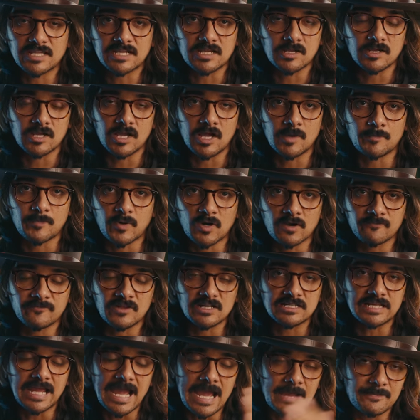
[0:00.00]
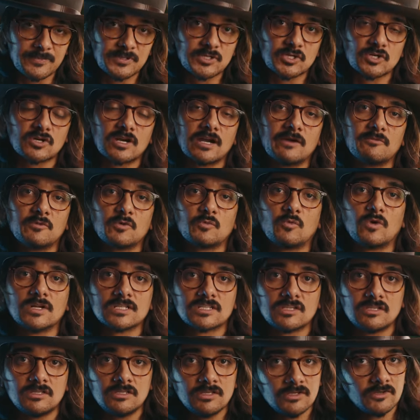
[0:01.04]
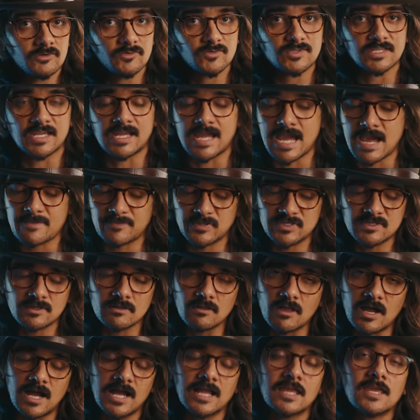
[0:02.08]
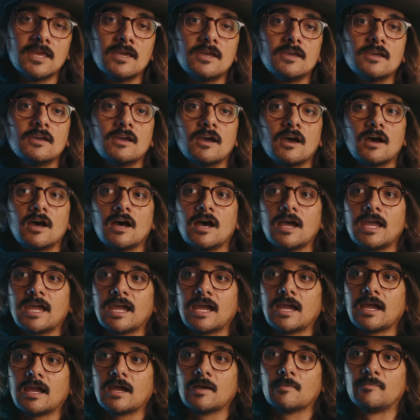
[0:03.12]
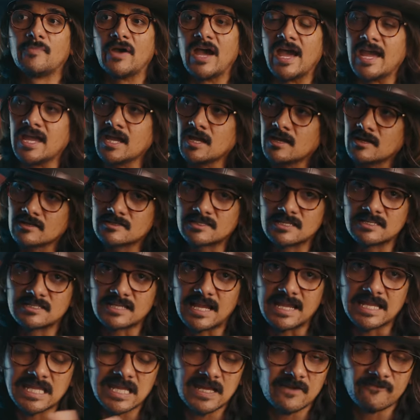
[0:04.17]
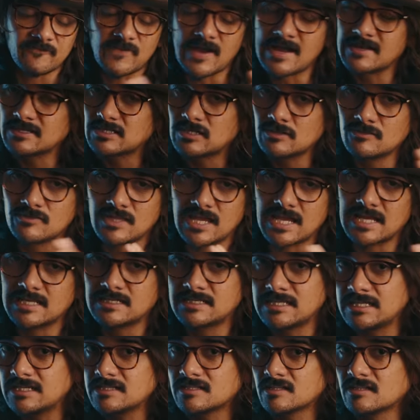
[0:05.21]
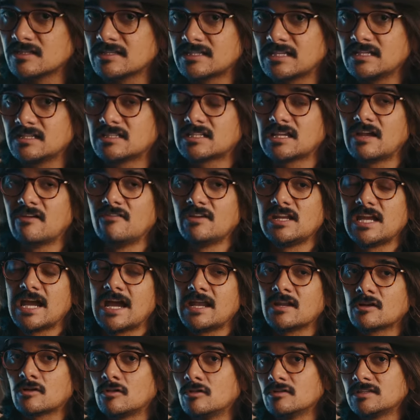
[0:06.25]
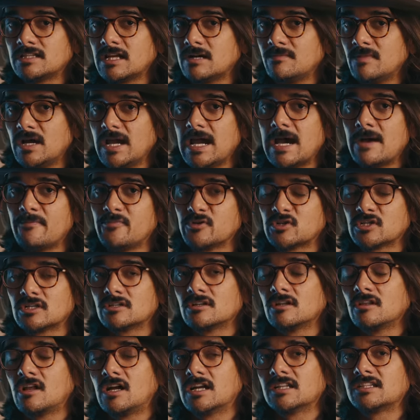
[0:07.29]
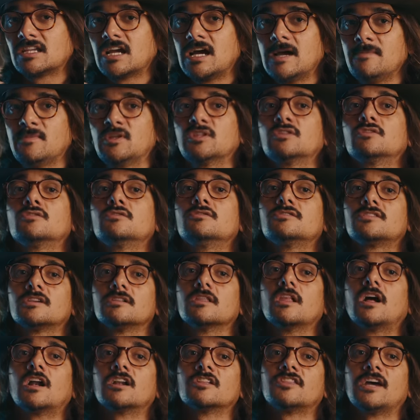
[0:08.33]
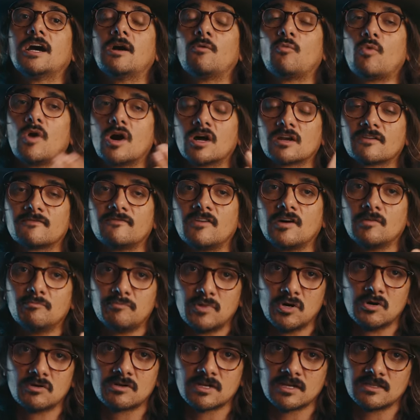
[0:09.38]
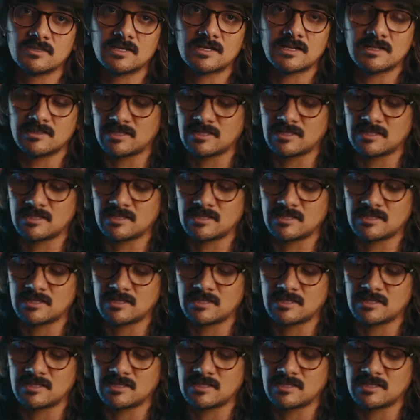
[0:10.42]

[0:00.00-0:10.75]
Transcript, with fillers: like a, a perfect aperture I would want to use. It happened a lot. But since I can't fine tune the NDs on the C7, I had to close down my aperture a lot of time and lose a lot of that waterfall bokeh that I